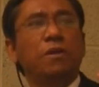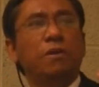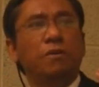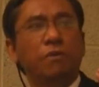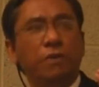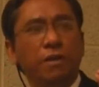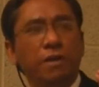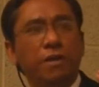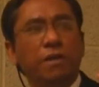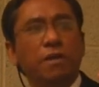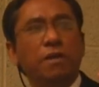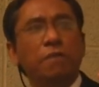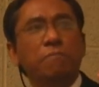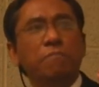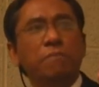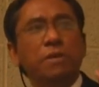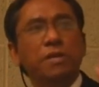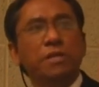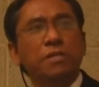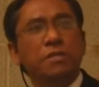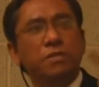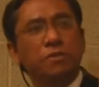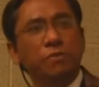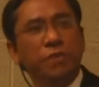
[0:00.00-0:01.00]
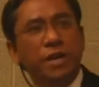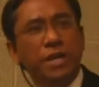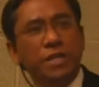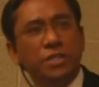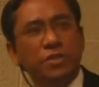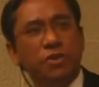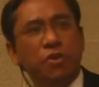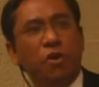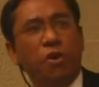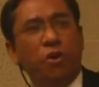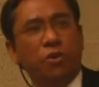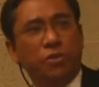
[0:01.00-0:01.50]
Curriculum means
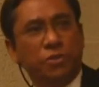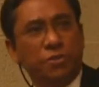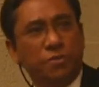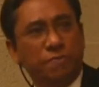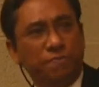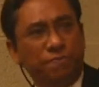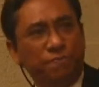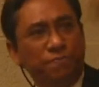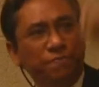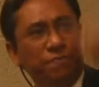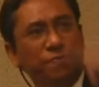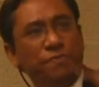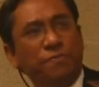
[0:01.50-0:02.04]
race course.